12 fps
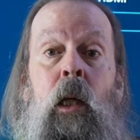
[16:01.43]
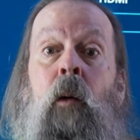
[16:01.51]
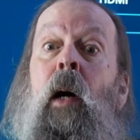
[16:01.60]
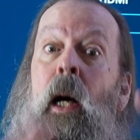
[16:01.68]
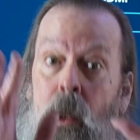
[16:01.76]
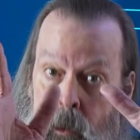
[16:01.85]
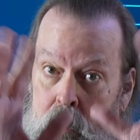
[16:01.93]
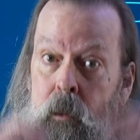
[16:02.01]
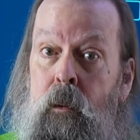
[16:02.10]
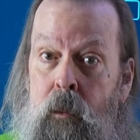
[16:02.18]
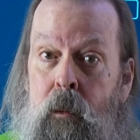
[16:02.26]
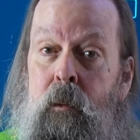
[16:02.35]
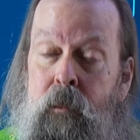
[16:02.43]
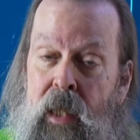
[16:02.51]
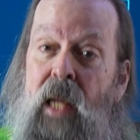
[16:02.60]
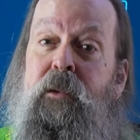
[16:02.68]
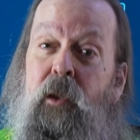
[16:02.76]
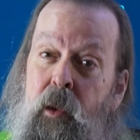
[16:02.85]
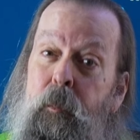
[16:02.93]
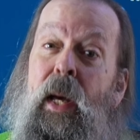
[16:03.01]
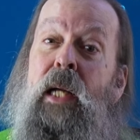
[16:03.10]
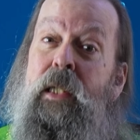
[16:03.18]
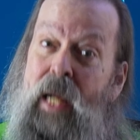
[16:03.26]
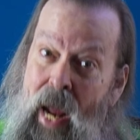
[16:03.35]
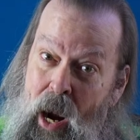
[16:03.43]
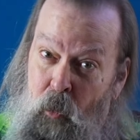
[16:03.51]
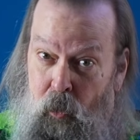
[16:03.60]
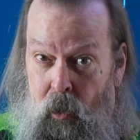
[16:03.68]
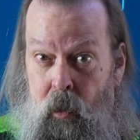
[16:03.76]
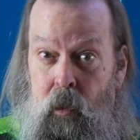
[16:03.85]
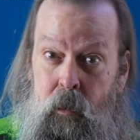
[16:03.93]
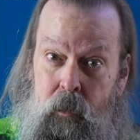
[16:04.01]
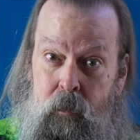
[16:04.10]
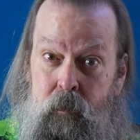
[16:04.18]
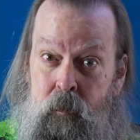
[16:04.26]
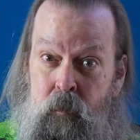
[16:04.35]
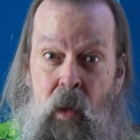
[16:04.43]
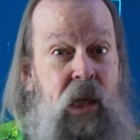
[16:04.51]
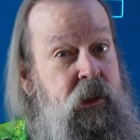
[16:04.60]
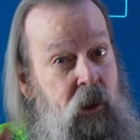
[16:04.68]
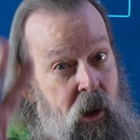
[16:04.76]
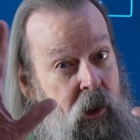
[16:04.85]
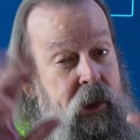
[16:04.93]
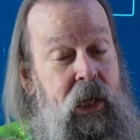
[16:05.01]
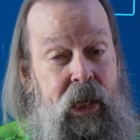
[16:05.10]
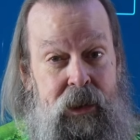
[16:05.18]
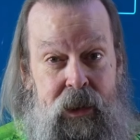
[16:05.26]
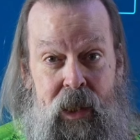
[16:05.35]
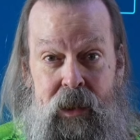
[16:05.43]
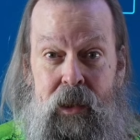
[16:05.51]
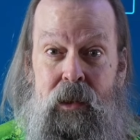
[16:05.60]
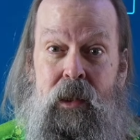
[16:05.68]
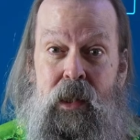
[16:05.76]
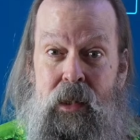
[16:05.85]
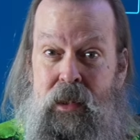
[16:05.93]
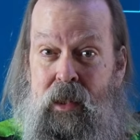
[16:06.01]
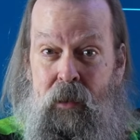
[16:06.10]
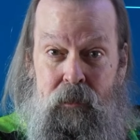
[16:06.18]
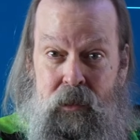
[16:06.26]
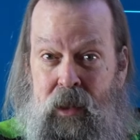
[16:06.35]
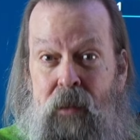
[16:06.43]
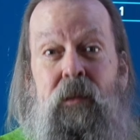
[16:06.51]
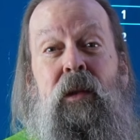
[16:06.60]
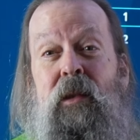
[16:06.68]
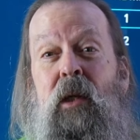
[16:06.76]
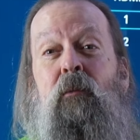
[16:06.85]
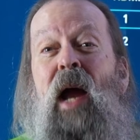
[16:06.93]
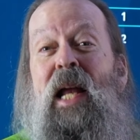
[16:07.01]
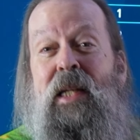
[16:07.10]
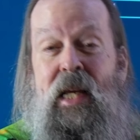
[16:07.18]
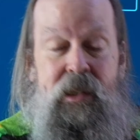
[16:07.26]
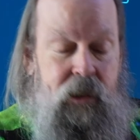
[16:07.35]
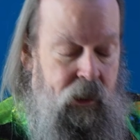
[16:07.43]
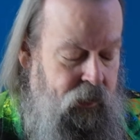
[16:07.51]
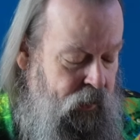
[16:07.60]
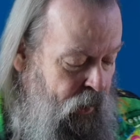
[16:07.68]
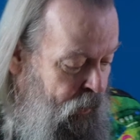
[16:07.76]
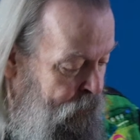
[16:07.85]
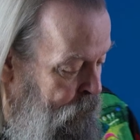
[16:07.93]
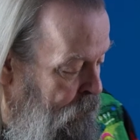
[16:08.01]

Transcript: Well, that took about an hour, much longer than I intended, because it's a rat nest under there.